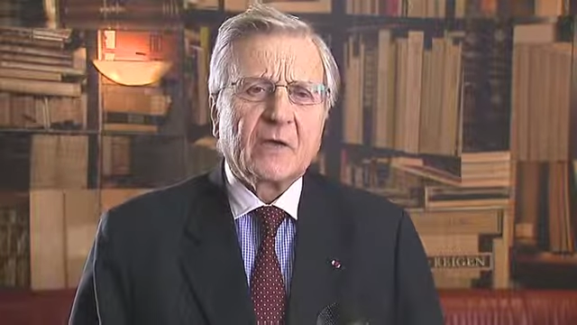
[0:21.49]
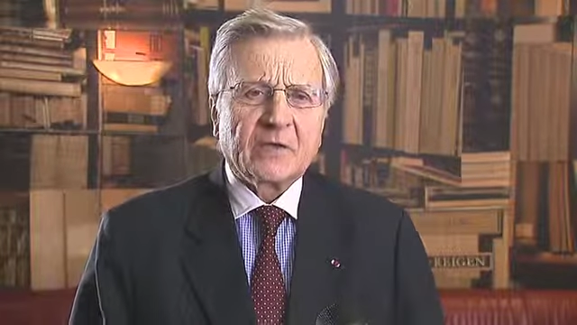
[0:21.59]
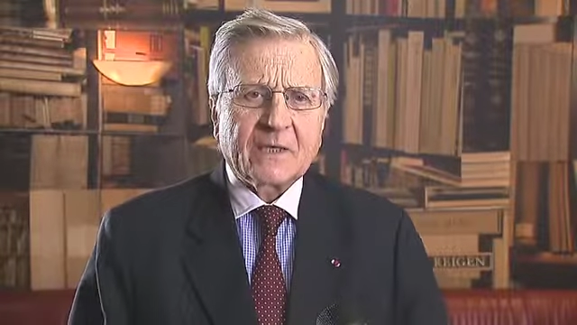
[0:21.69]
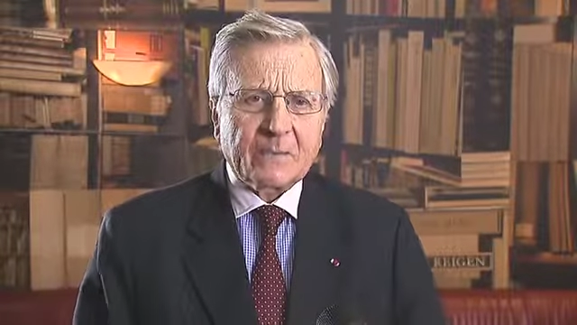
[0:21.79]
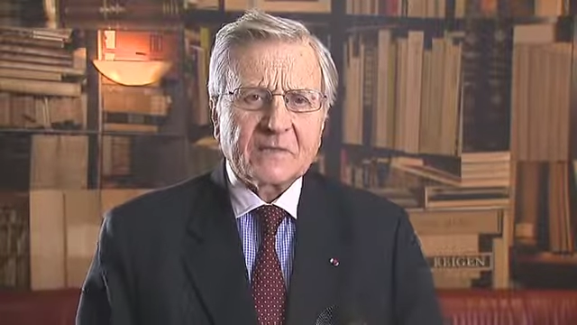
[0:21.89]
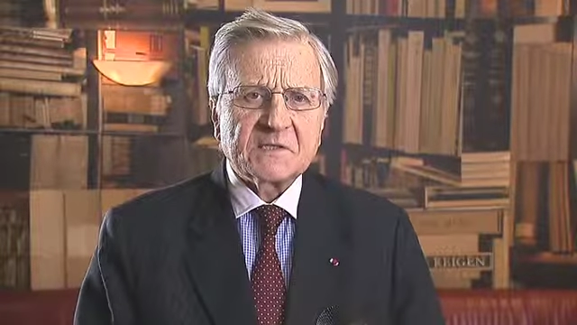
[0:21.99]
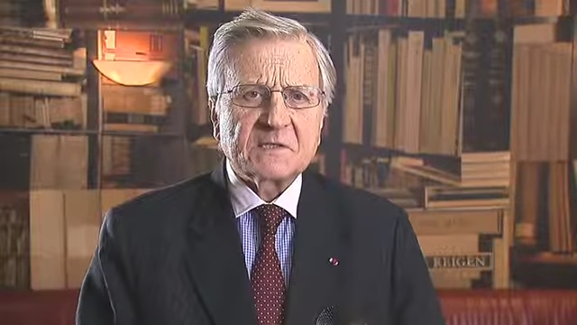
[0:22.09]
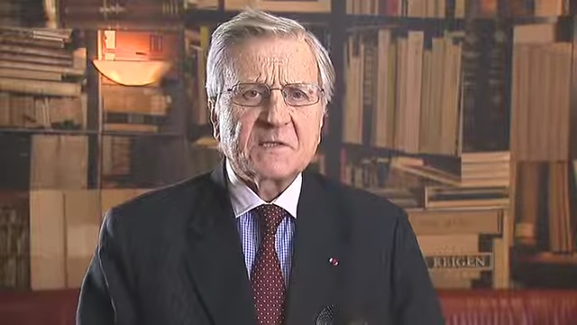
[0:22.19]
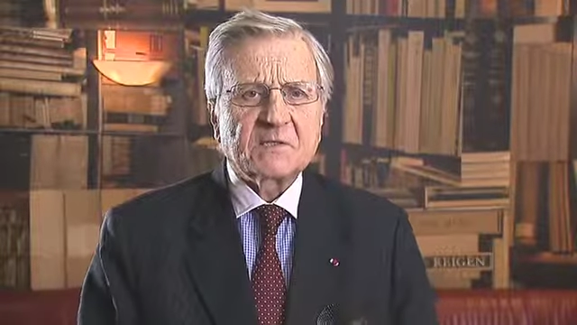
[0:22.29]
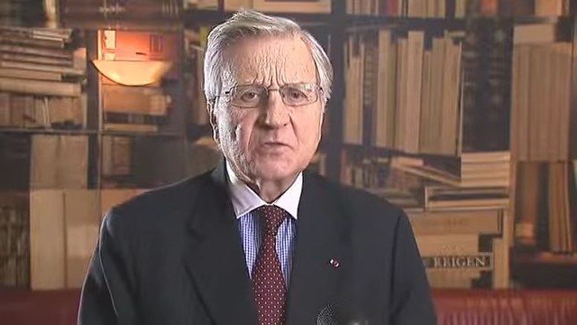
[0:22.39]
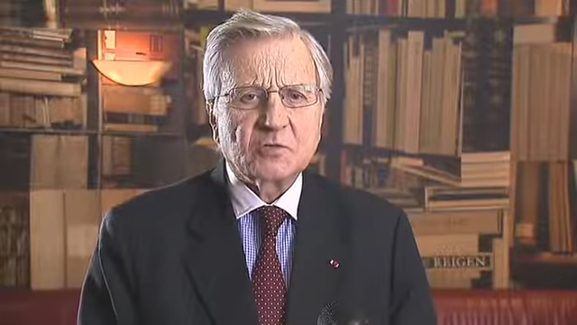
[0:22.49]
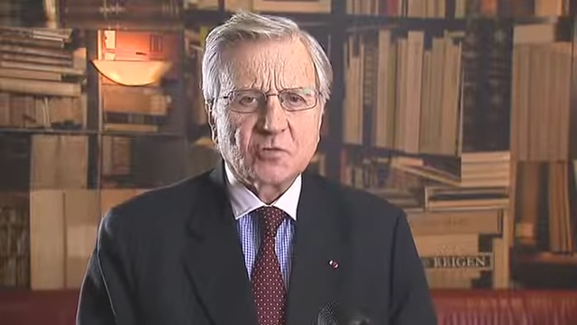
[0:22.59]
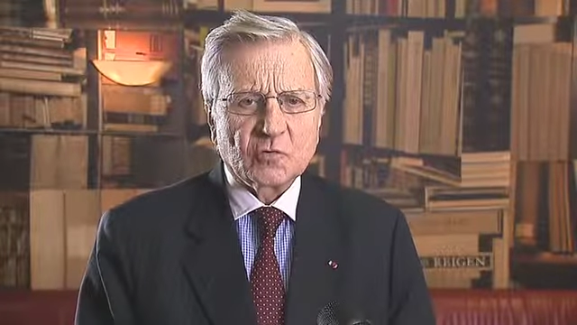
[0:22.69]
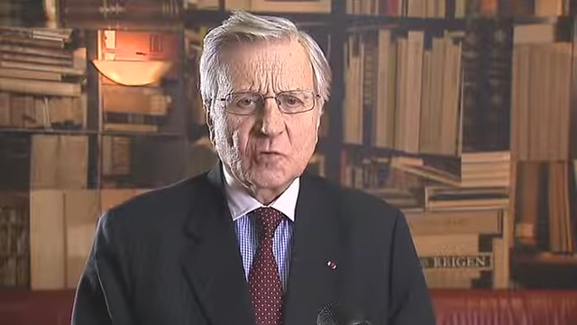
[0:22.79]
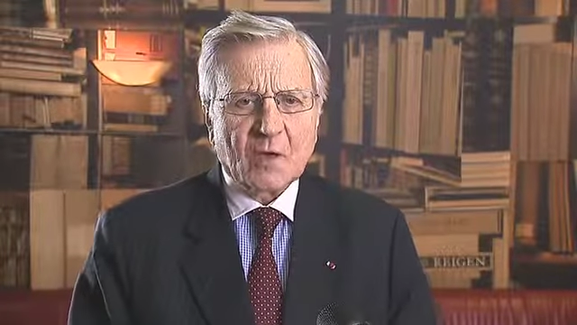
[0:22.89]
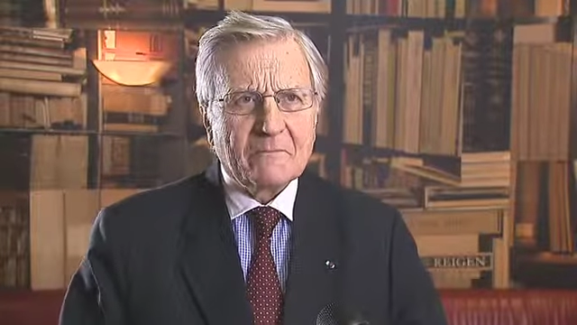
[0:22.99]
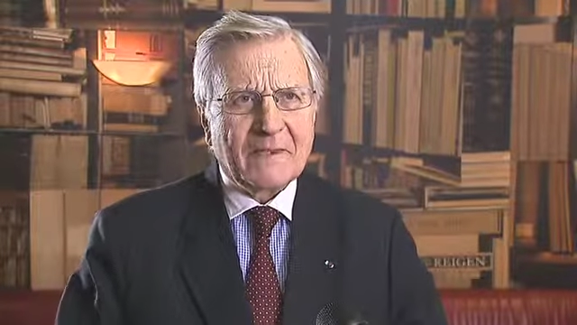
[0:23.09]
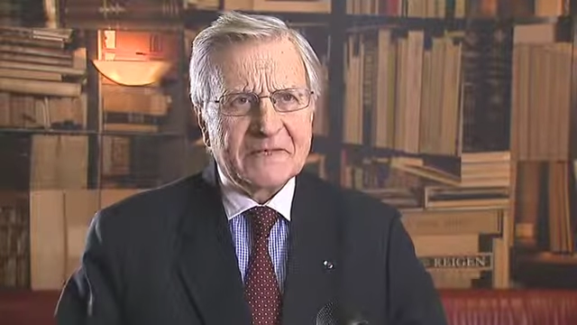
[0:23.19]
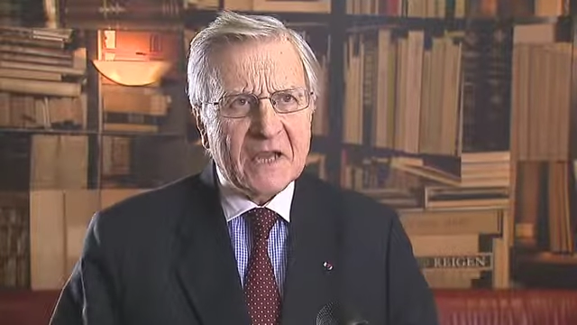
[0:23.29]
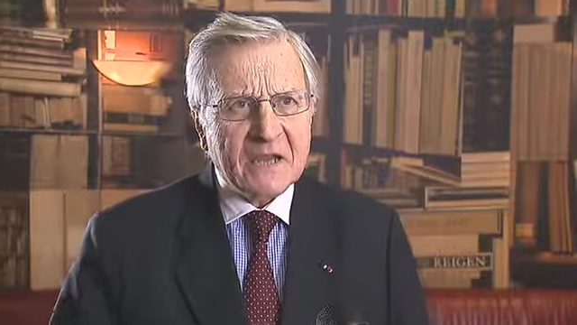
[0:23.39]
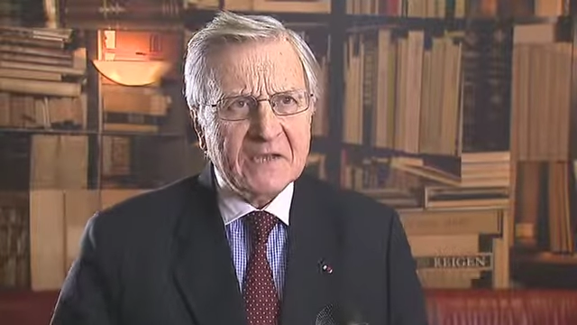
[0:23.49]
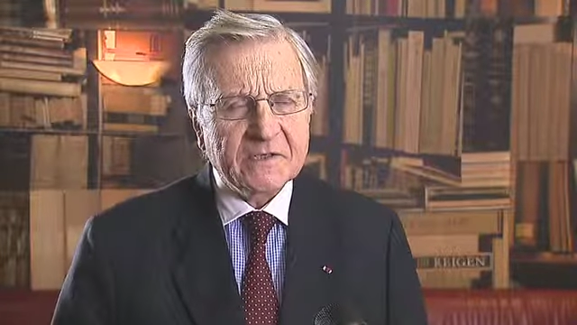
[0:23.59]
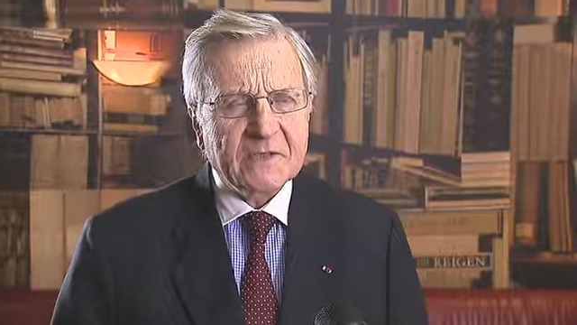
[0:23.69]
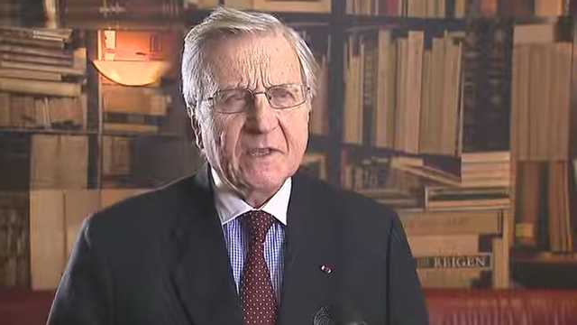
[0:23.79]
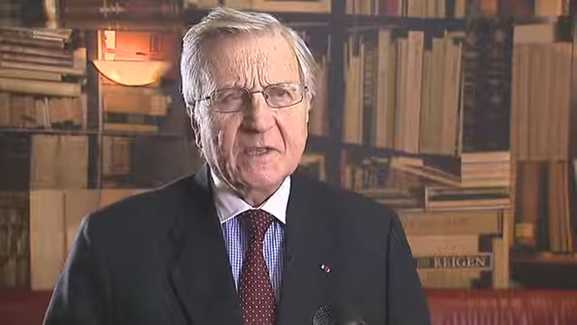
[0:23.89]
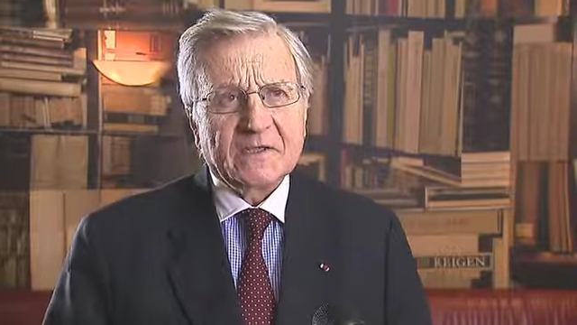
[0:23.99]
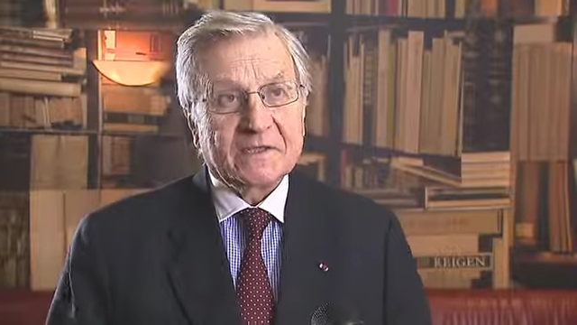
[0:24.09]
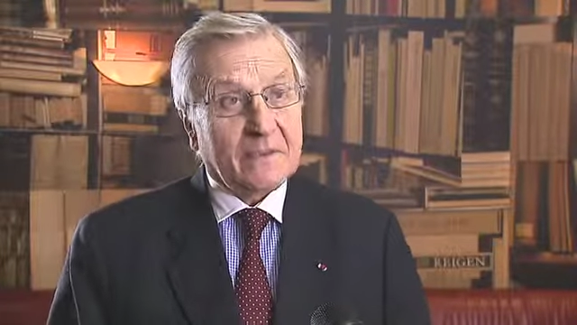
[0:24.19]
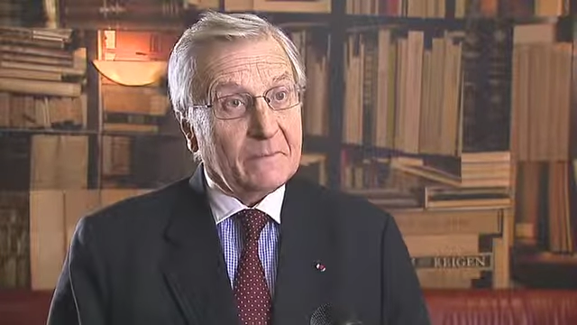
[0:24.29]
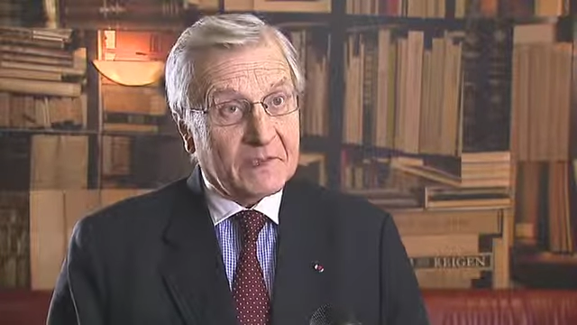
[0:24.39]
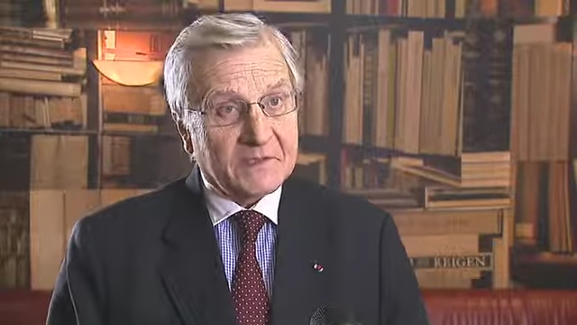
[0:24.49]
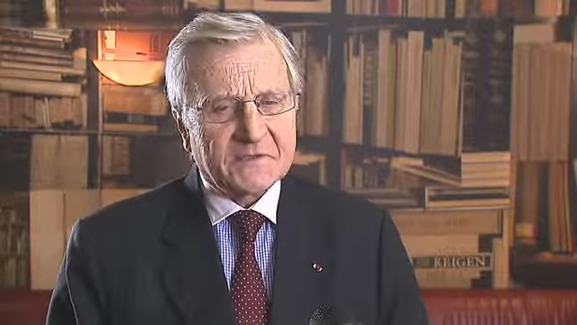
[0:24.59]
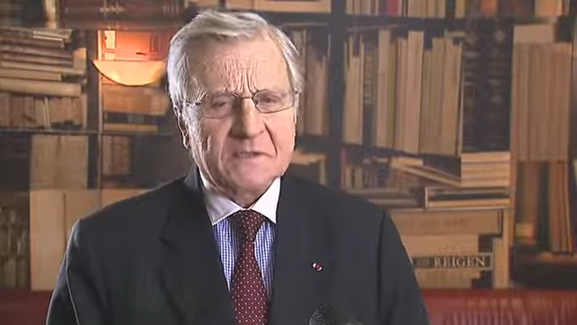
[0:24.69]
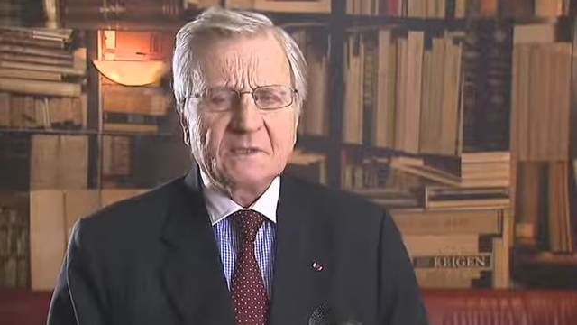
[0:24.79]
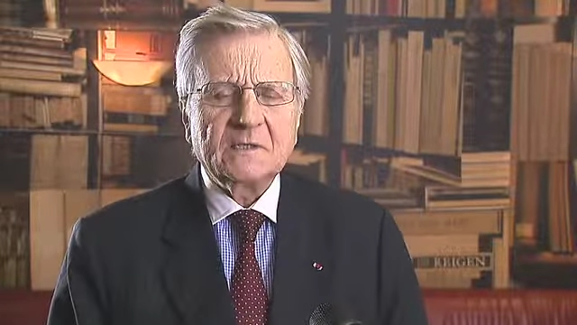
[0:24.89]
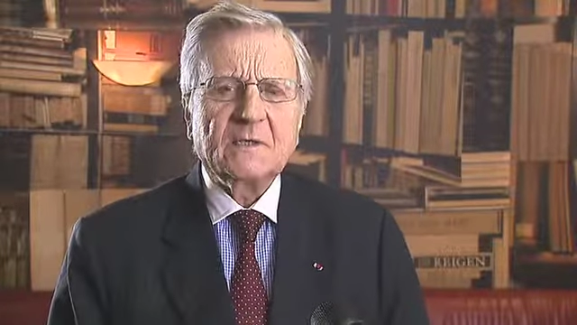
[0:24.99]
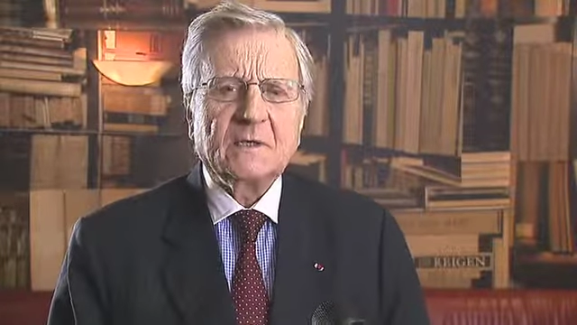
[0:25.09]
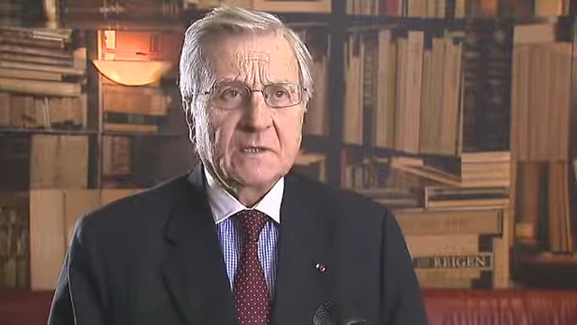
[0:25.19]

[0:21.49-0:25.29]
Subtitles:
a capacity to maintain stability,